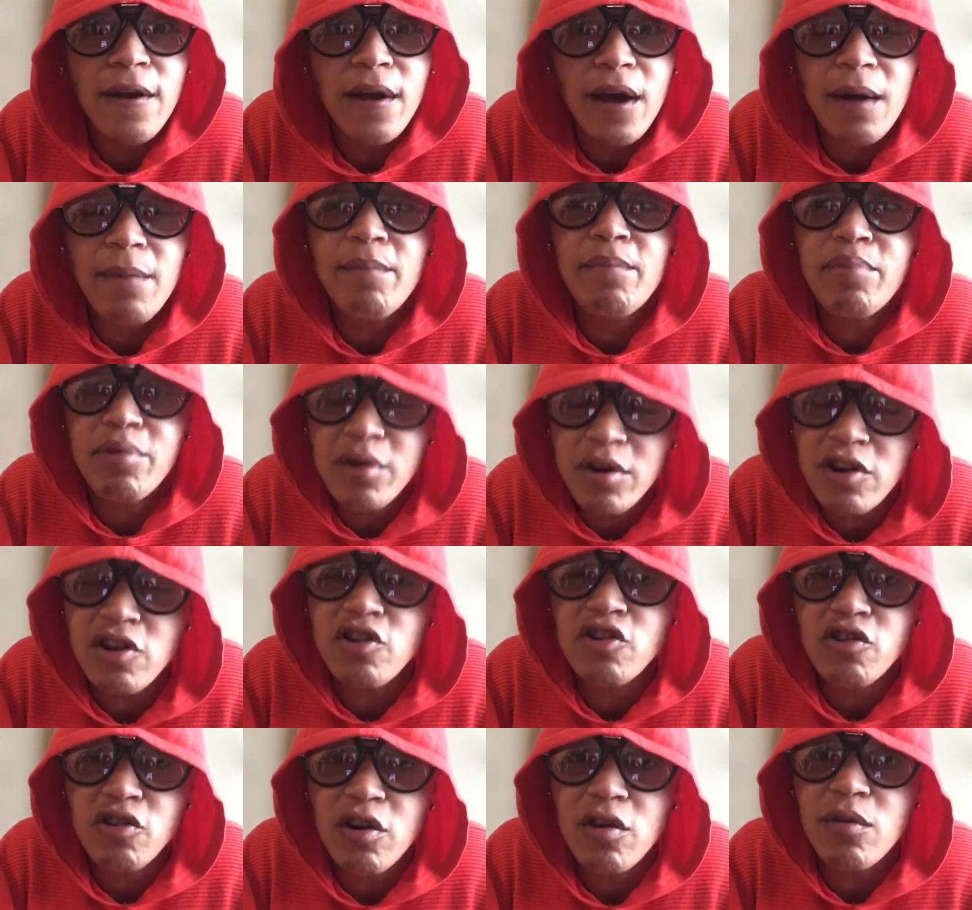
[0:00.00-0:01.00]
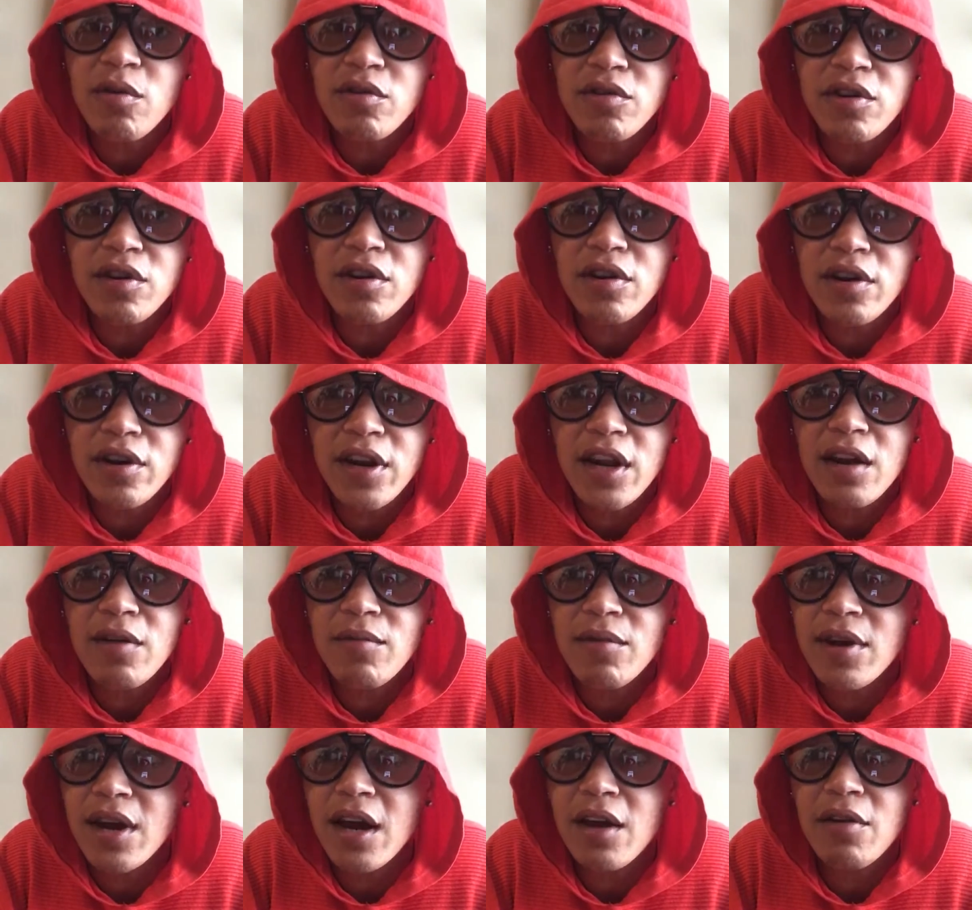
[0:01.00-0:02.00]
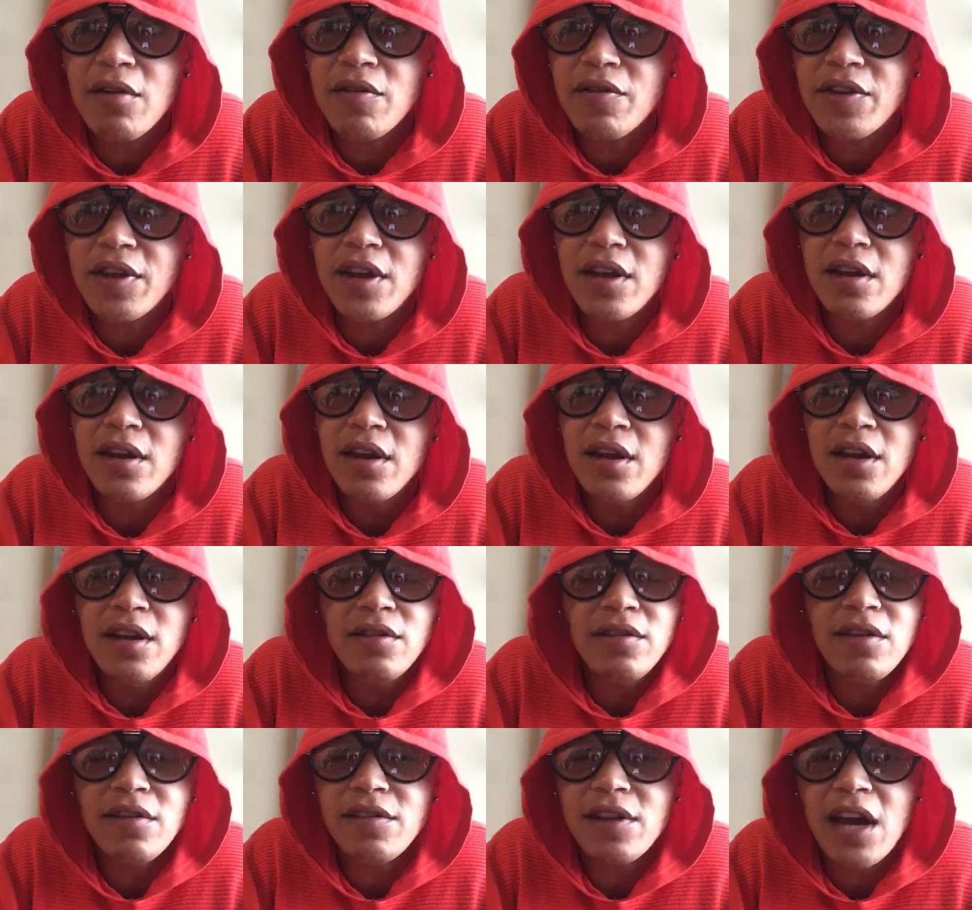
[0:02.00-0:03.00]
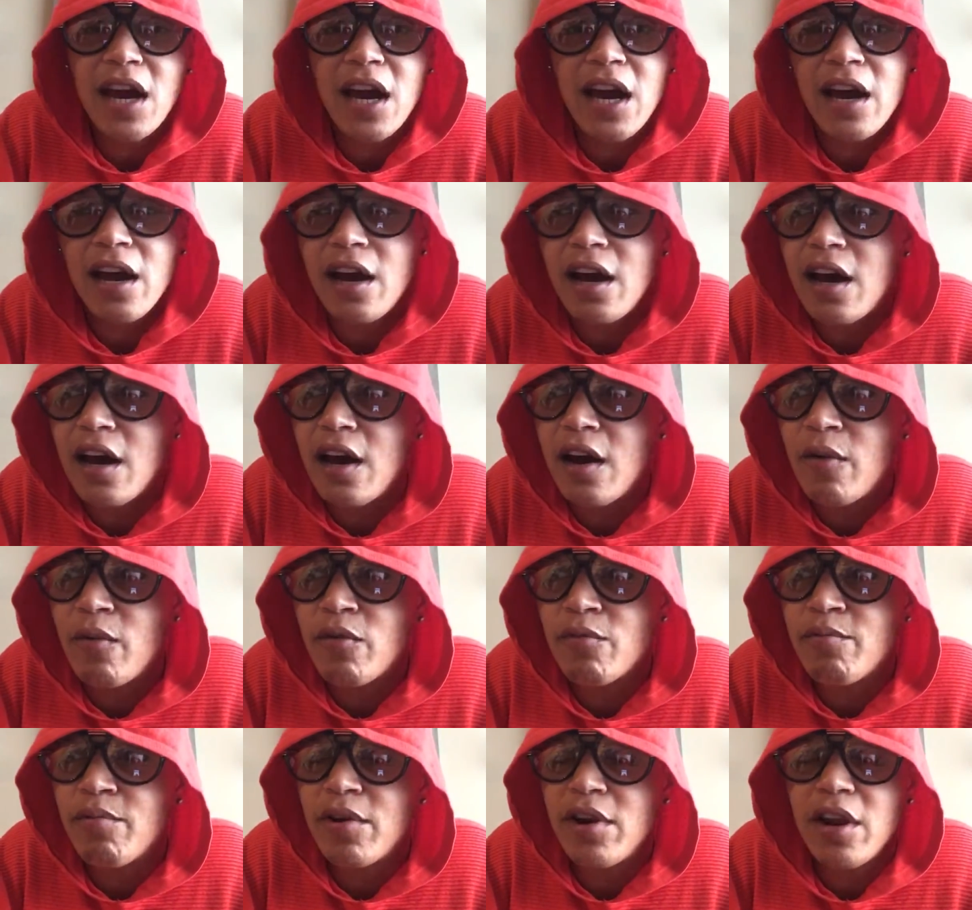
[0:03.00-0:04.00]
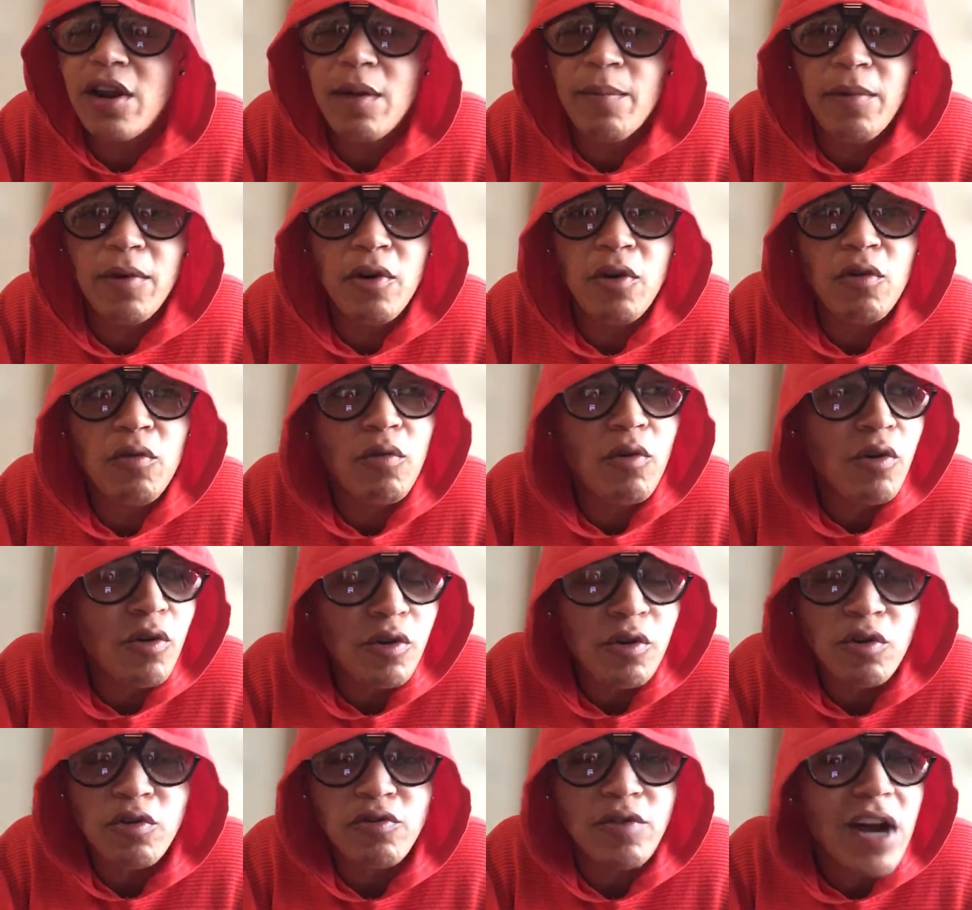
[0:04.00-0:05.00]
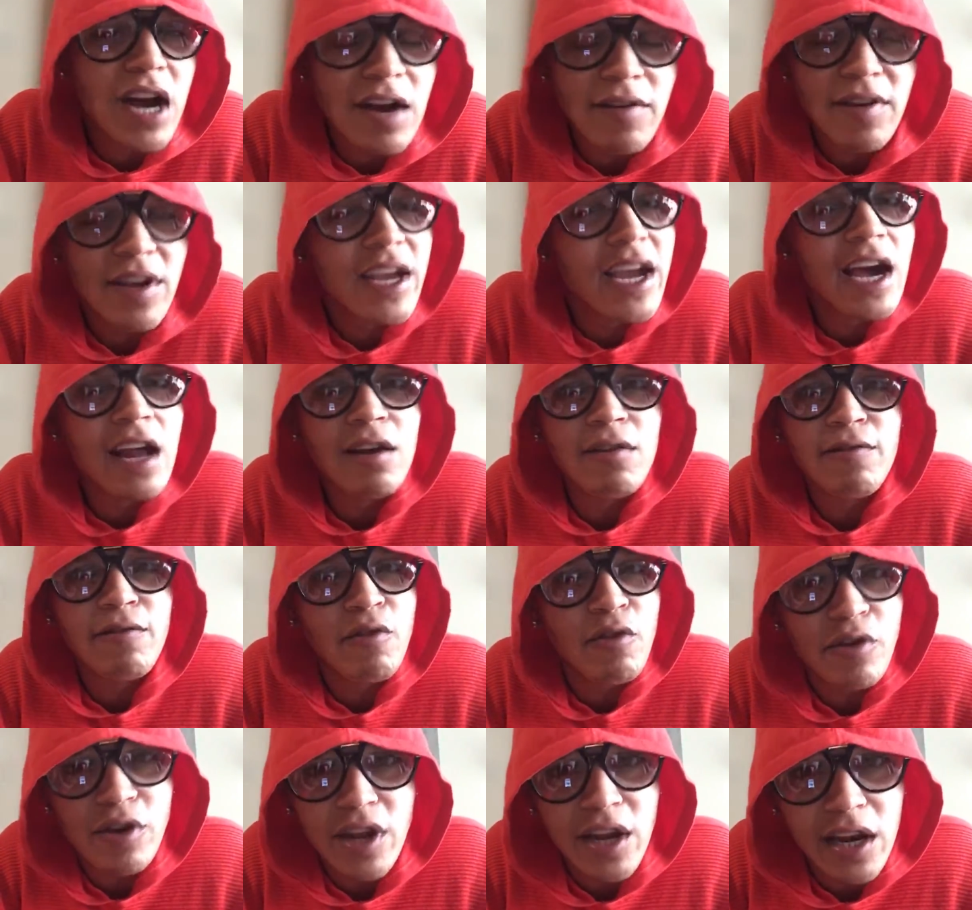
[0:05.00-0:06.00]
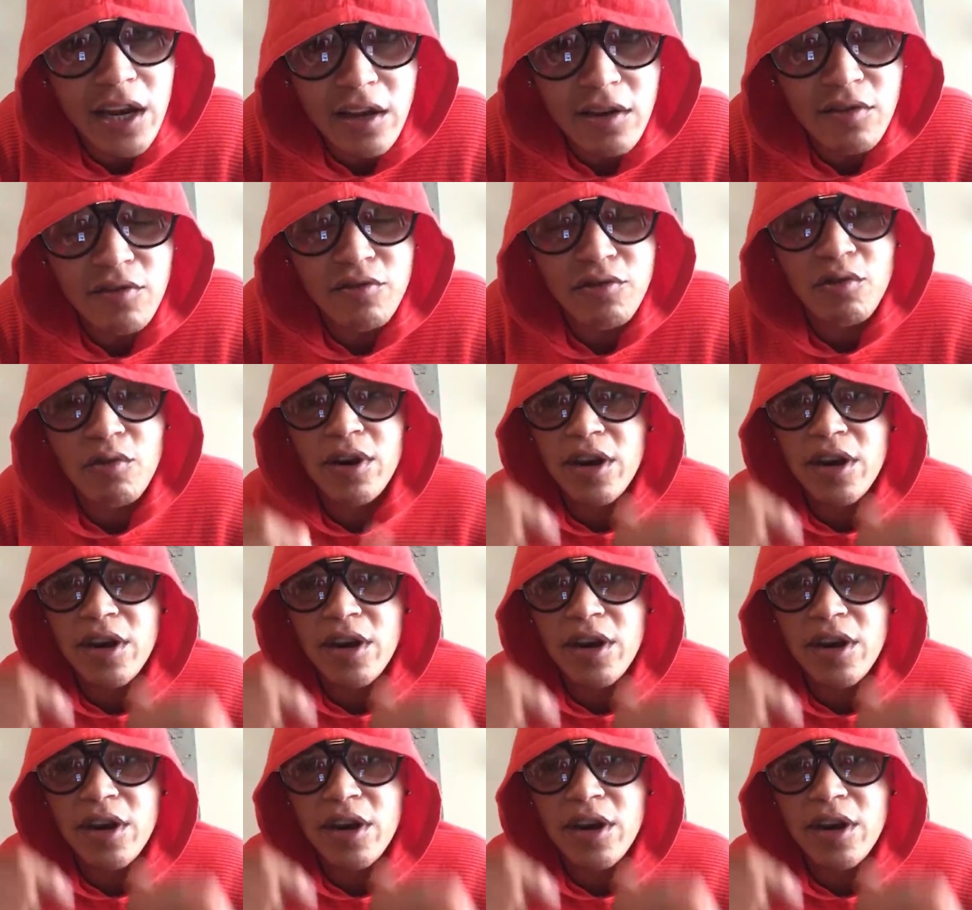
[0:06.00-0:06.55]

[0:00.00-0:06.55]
I'm pretty sure it was a hood area. I don't think this guy was pulling up a no rodeo drive in California liquor store.